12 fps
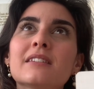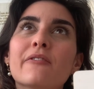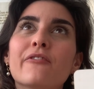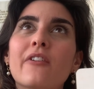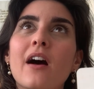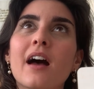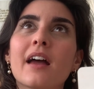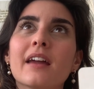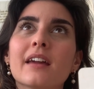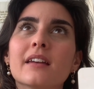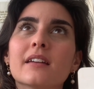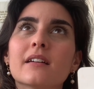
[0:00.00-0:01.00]
to
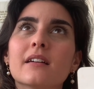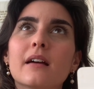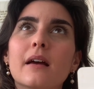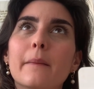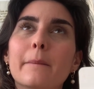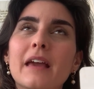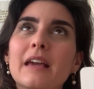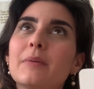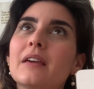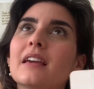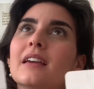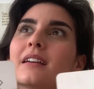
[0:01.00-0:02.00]
find
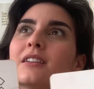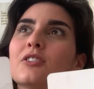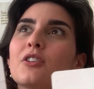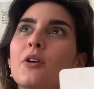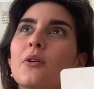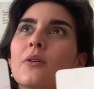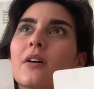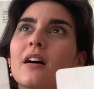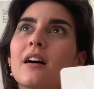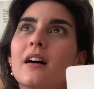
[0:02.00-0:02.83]
maybe, you know,